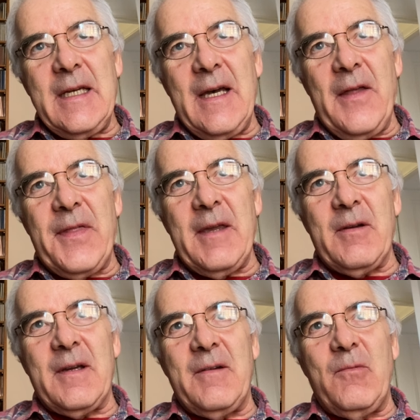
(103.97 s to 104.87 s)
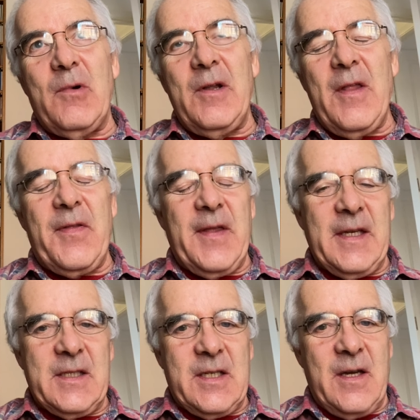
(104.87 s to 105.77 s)
I think one of the
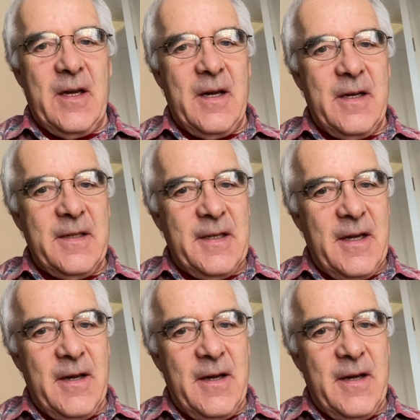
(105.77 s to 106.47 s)
things that